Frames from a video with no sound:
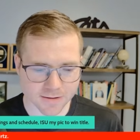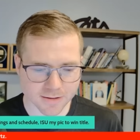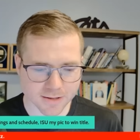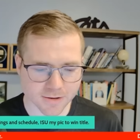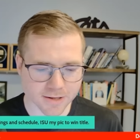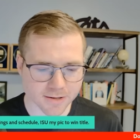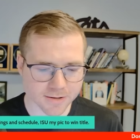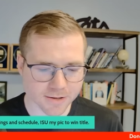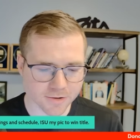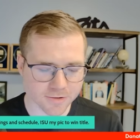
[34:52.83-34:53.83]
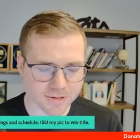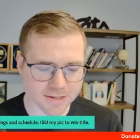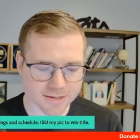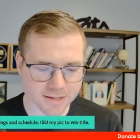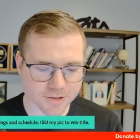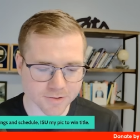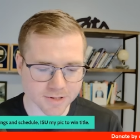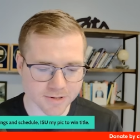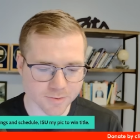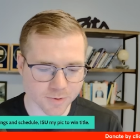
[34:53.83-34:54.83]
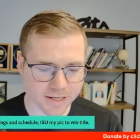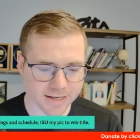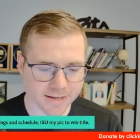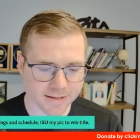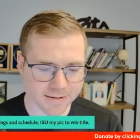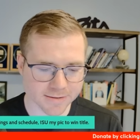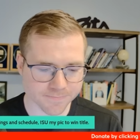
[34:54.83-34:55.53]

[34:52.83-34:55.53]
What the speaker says: You know, the Clones, is it Houston this weekend?